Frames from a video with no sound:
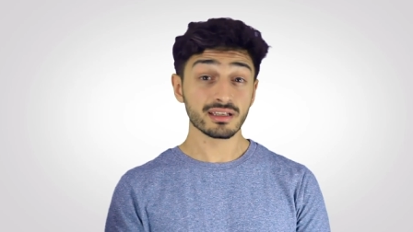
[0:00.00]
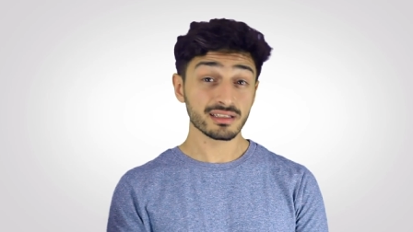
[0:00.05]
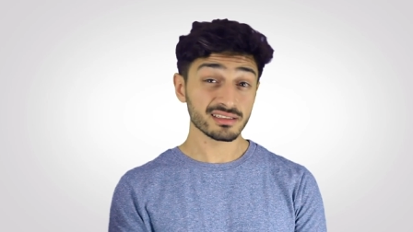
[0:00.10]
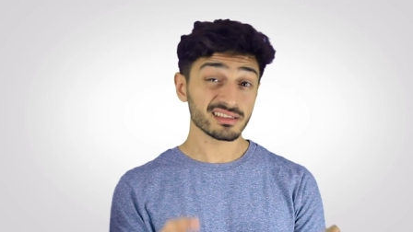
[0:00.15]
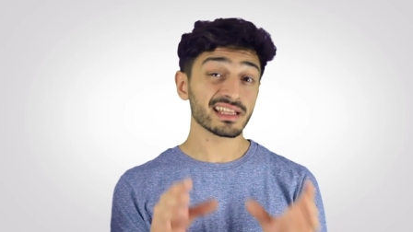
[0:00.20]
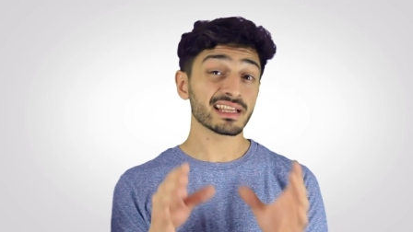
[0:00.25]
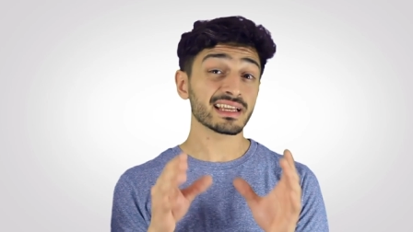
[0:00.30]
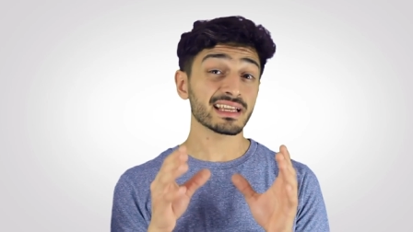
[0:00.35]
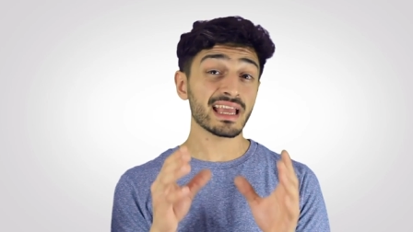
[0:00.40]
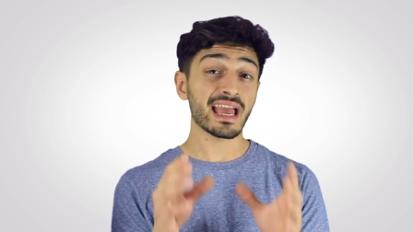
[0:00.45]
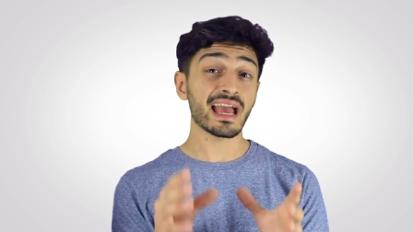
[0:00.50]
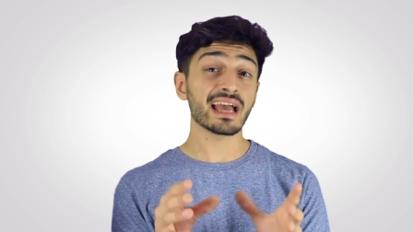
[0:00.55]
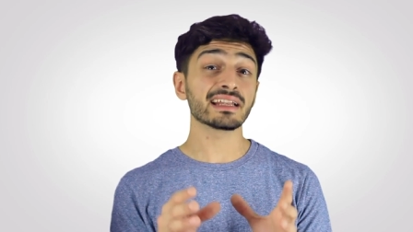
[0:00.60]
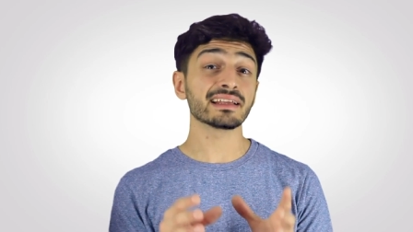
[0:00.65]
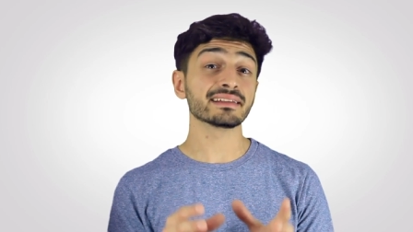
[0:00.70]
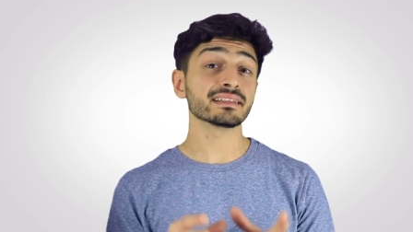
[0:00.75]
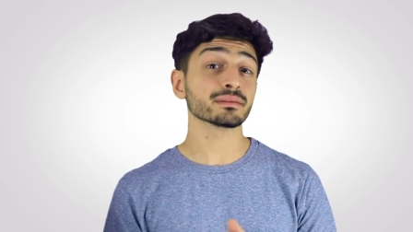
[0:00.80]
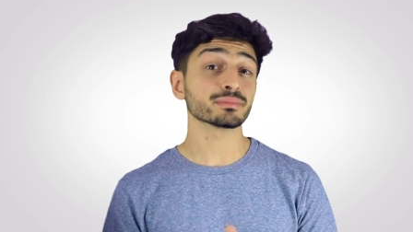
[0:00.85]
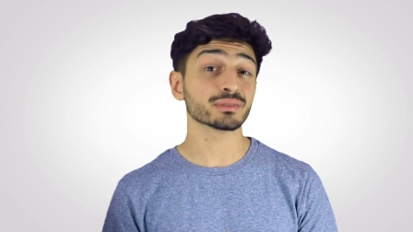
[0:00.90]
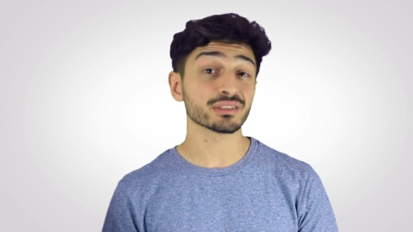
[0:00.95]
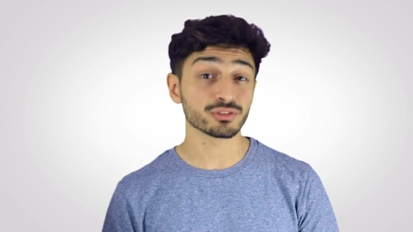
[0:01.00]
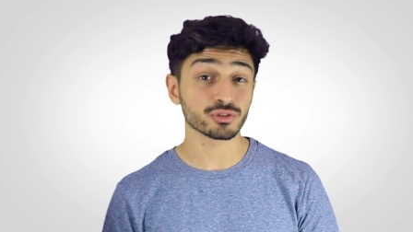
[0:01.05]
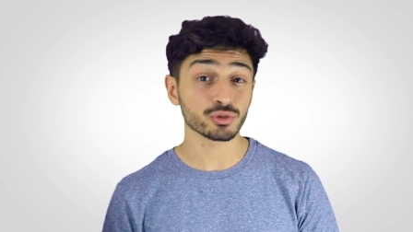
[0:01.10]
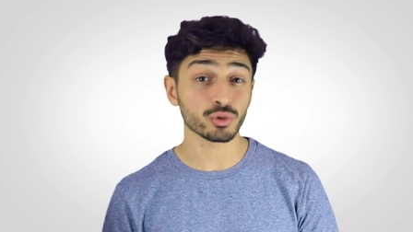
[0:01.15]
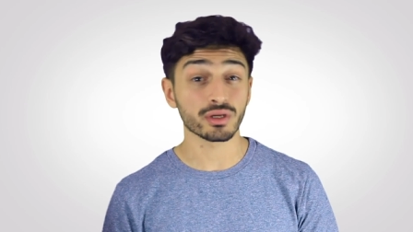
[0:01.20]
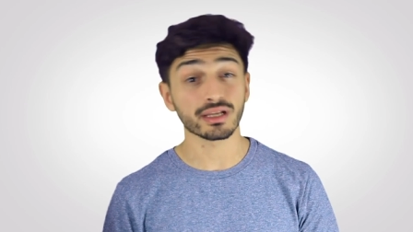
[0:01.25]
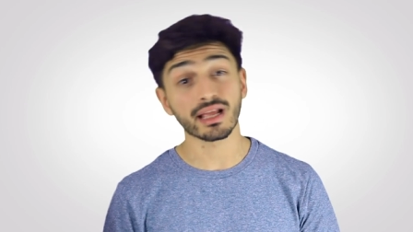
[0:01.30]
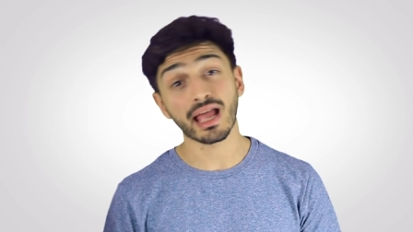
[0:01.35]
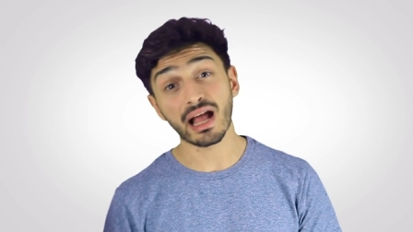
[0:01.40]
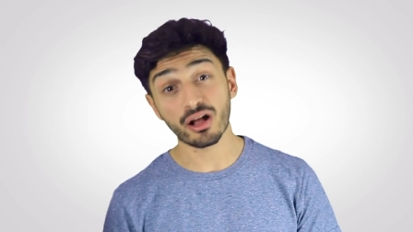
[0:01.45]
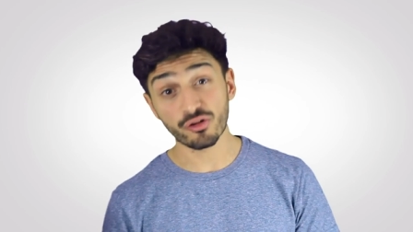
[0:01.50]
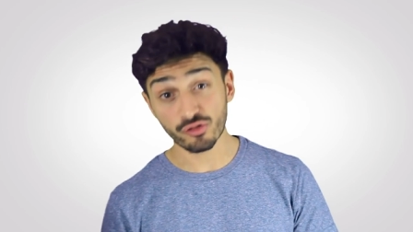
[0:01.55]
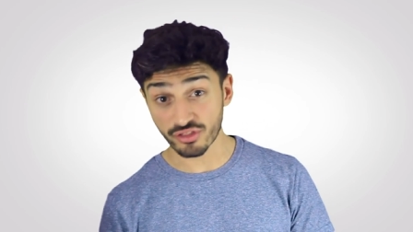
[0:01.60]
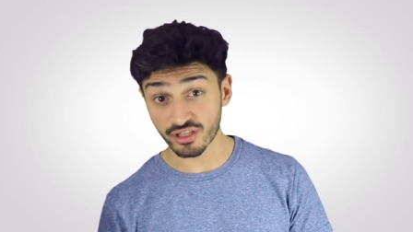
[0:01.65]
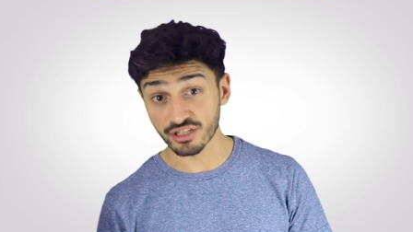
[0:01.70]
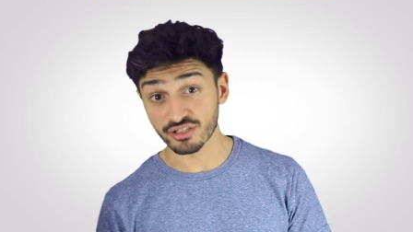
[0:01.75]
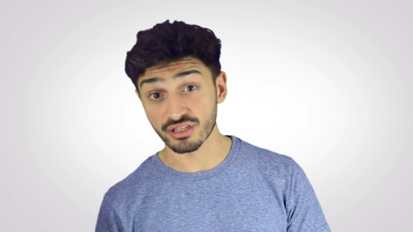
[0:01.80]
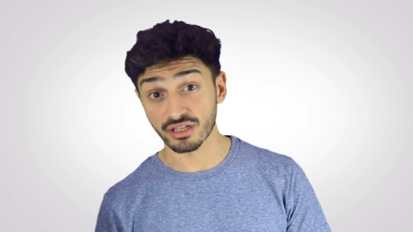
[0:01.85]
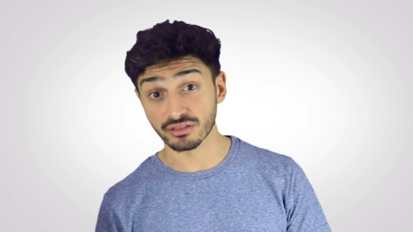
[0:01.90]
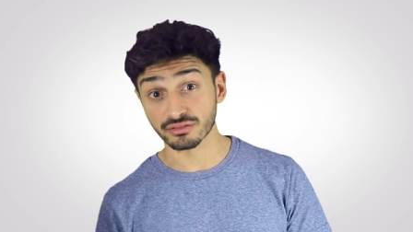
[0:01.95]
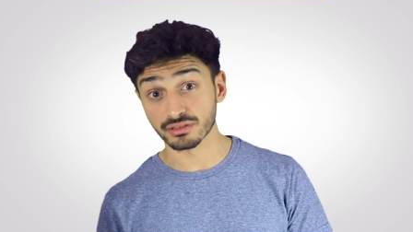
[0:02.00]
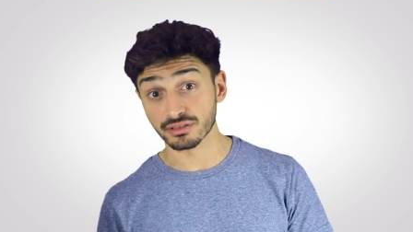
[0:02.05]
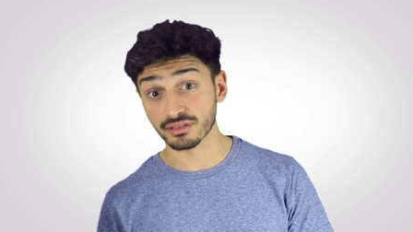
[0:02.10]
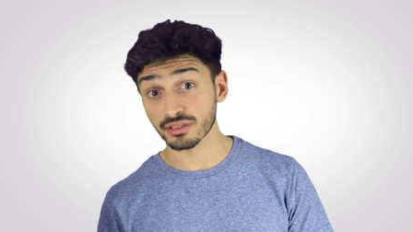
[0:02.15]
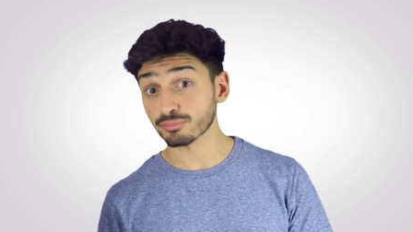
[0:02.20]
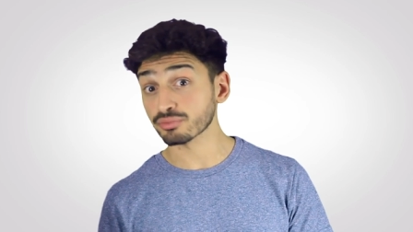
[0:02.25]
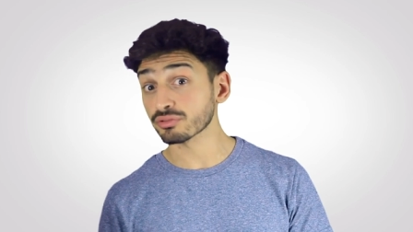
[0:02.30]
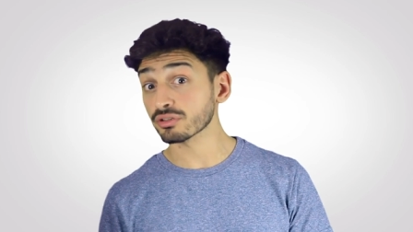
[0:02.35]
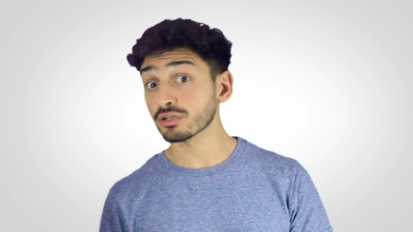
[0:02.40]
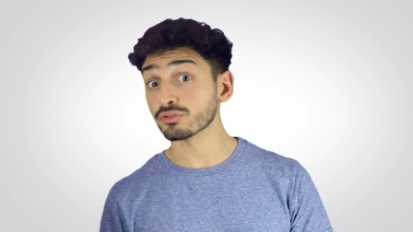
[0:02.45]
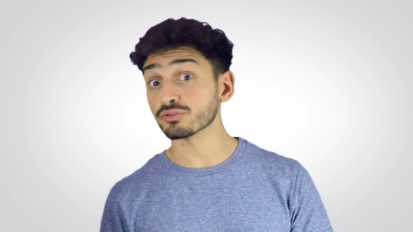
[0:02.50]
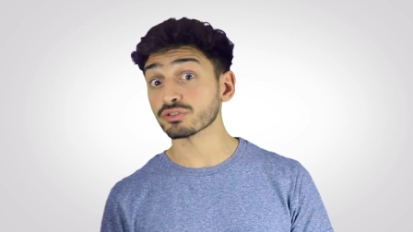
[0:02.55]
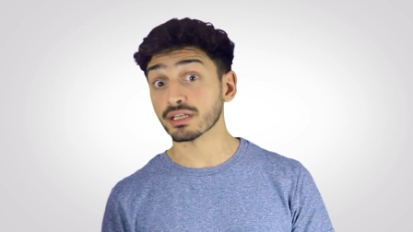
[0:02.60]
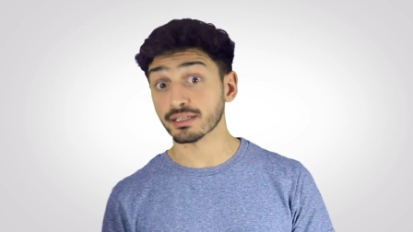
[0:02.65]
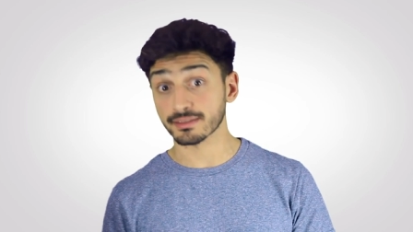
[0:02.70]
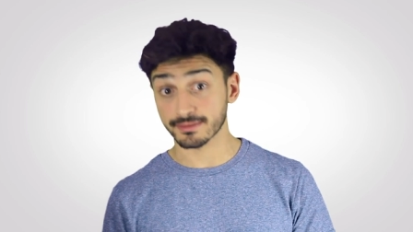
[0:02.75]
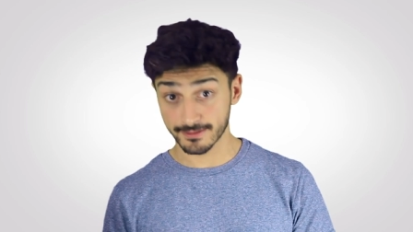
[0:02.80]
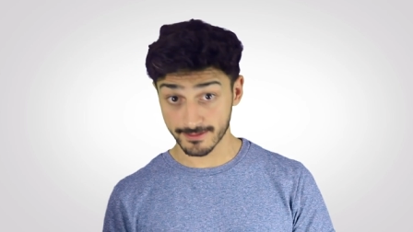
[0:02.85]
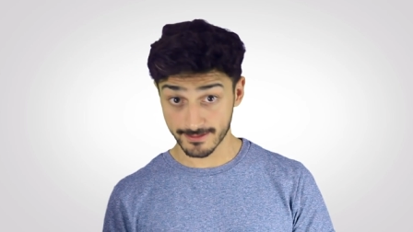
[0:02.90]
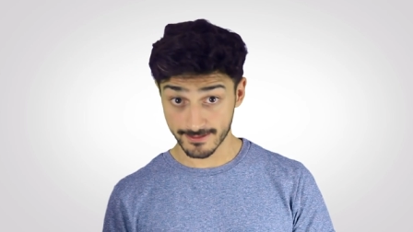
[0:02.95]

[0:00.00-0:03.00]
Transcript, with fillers: is that it can end up destroying healthy cells in the process.